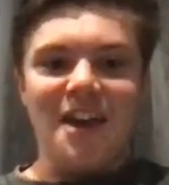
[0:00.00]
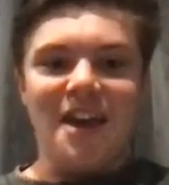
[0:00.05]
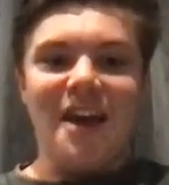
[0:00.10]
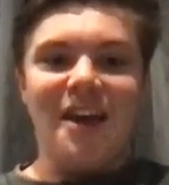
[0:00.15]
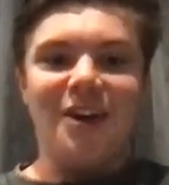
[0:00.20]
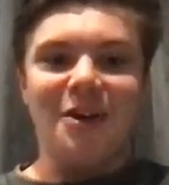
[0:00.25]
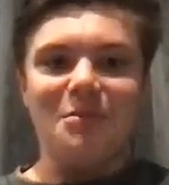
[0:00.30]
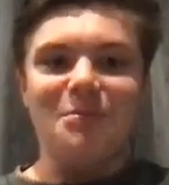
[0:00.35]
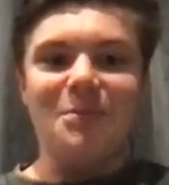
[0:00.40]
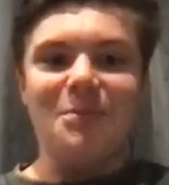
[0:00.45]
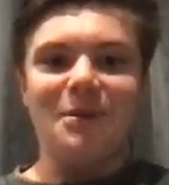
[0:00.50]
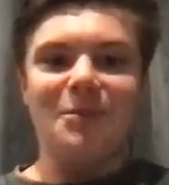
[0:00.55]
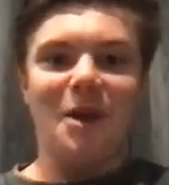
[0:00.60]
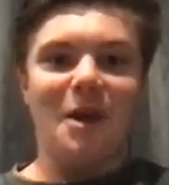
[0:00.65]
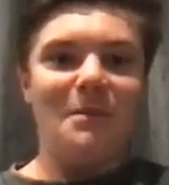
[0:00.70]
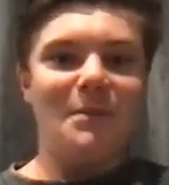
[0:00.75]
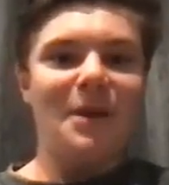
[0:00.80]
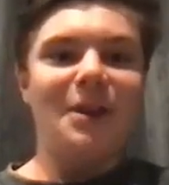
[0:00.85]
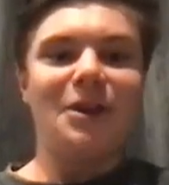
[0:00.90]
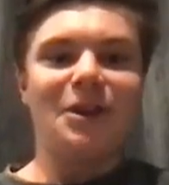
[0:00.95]
our
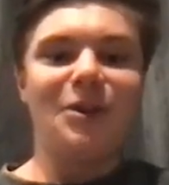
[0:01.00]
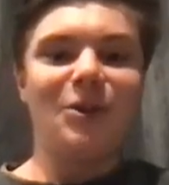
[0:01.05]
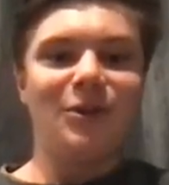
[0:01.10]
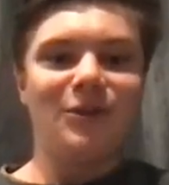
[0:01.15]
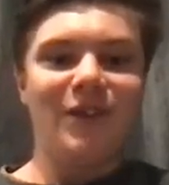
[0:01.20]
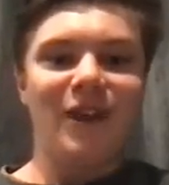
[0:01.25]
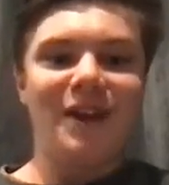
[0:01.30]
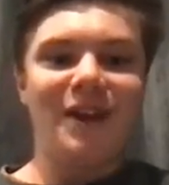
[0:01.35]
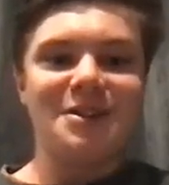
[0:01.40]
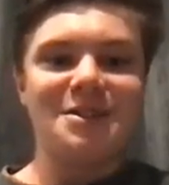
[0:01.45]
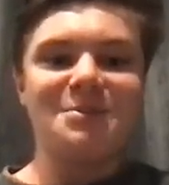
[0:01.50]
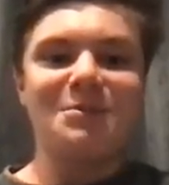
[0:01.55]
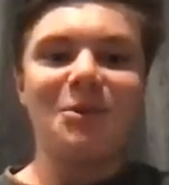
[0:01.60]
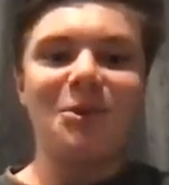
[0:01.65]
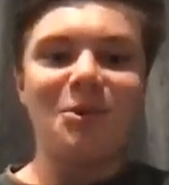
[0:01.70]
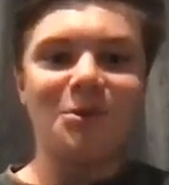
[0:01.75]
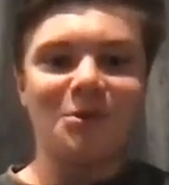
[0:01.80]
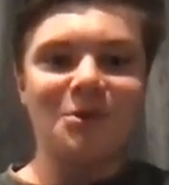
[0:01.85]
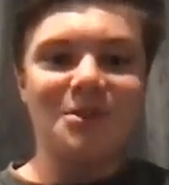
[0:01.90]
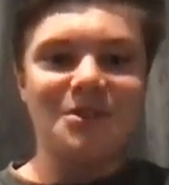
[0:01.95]
pinnacle of our
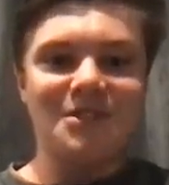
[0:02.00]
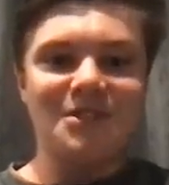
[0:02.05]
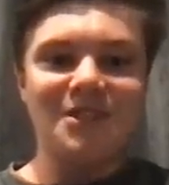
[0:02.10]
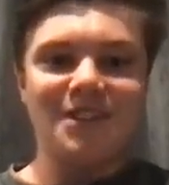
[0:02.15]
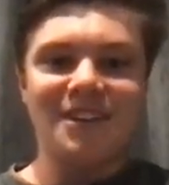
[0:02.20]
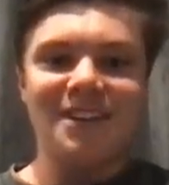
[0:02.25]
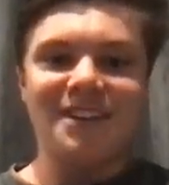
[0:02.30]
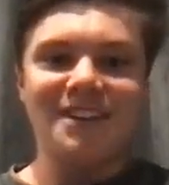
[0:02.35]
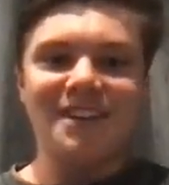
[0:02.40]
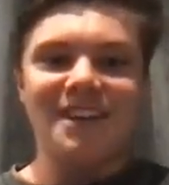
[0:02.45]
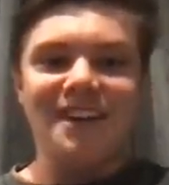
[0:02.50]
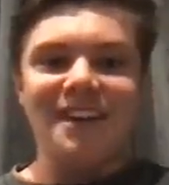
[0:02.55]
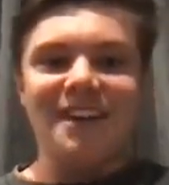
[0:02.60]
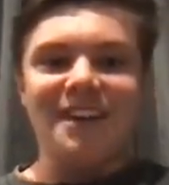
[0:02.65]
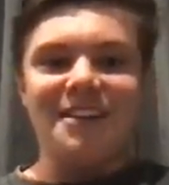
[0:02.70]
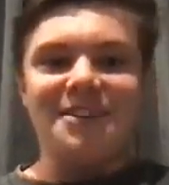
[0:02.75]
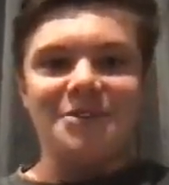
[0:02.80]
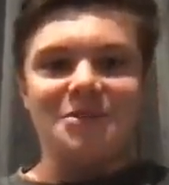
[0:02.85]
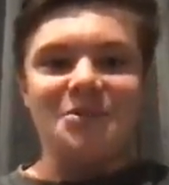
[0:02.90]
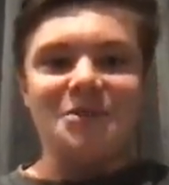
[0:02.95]
sport was the
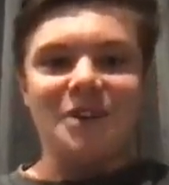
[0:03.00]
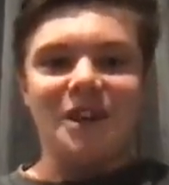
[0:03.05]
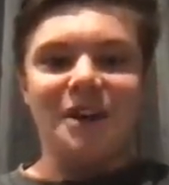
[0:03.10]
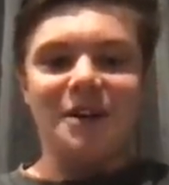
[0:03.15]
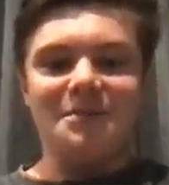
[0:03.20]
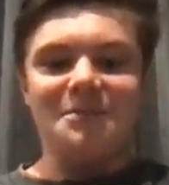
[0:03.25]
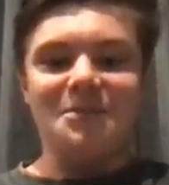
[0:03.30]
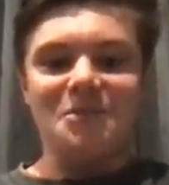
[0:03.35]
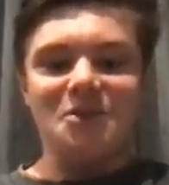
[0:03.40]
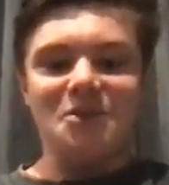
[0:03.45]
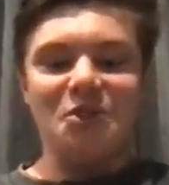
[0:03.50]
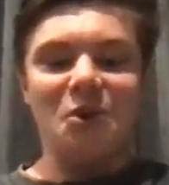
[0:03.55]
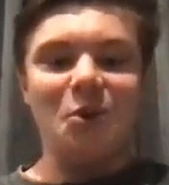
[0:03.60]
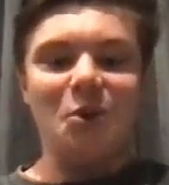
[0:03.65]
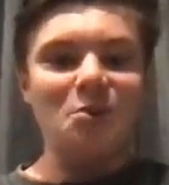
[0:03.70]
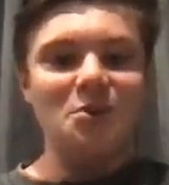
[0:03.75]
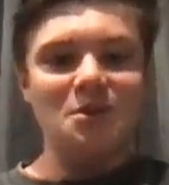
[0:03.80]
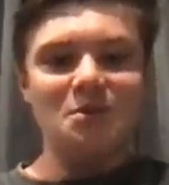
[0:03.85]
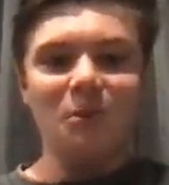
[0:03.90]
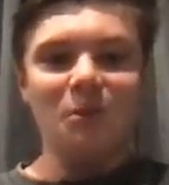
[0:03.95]

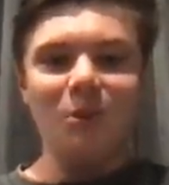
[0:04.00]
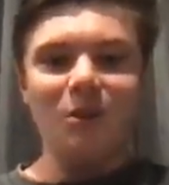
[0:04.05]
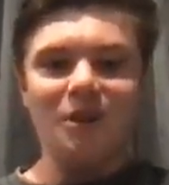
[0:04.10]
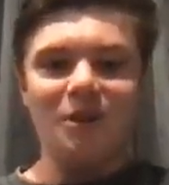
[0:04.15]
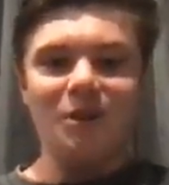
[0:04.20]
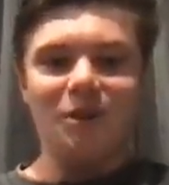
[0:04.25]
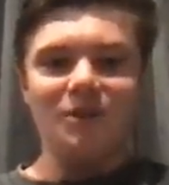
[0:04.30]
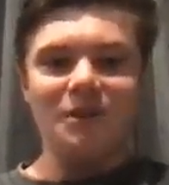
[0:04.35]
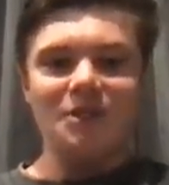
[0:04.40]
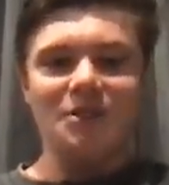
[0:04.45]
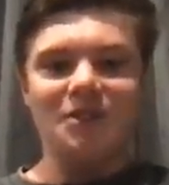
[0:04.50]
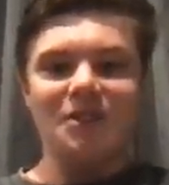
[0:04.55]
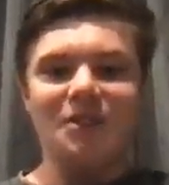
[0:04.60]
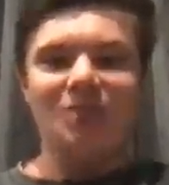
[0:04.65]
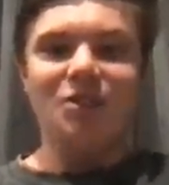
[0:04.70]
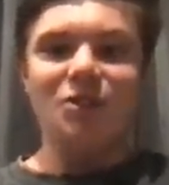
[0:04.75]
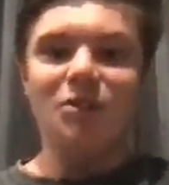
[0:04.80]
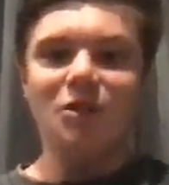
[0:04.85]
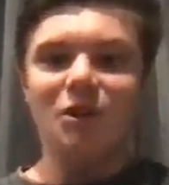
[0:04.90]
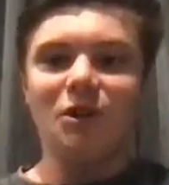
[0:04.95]
school sport, and obviously
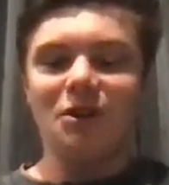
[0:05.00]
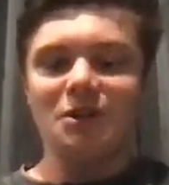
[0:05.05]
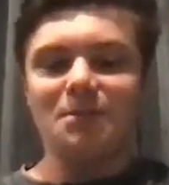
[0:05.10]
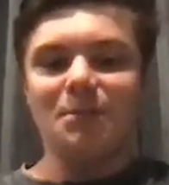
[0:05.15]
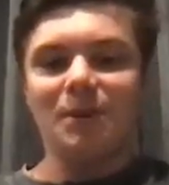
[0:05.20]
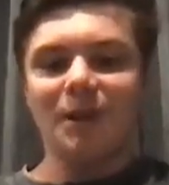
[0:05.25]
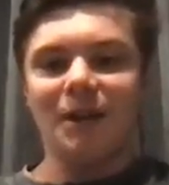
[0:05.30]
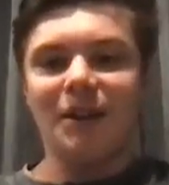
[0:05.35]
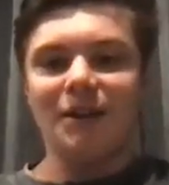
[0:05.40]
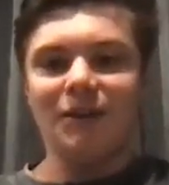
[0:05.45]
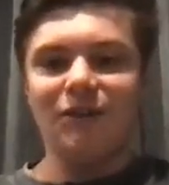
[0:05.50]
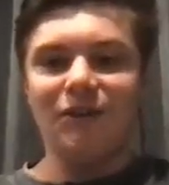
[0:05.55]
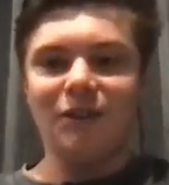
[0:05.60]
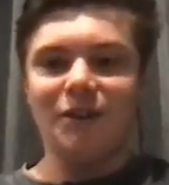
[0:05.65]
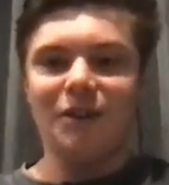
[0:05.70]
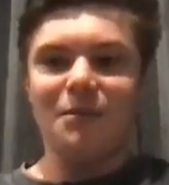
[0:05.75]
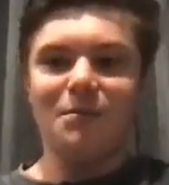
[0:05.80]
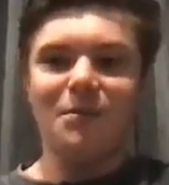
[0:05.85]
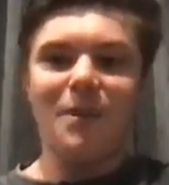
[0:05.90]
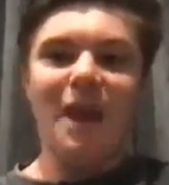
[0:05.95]
you got to play
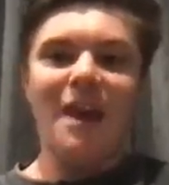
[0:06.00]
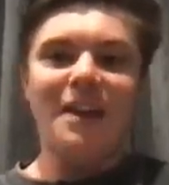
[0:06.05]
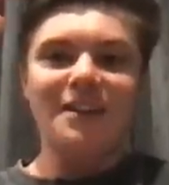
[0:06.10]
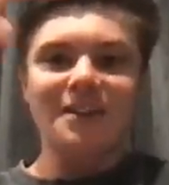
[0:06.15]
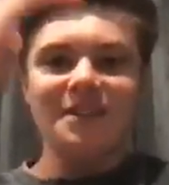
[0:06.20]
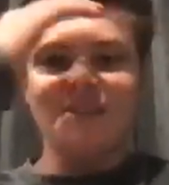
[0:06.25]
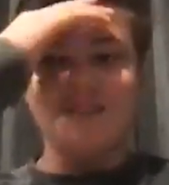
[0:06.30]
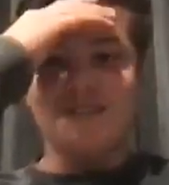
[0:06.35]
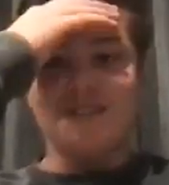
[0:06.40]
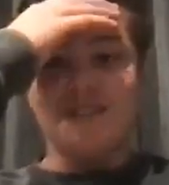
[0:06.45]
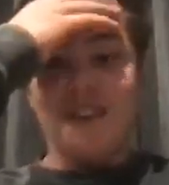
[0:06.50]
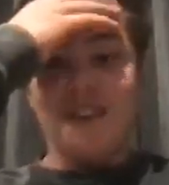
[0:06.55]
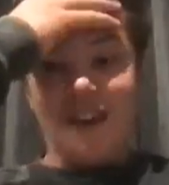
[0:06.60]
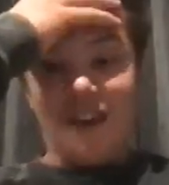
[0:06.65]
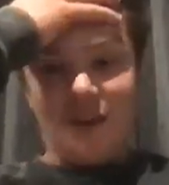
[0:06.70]
for Paddy's.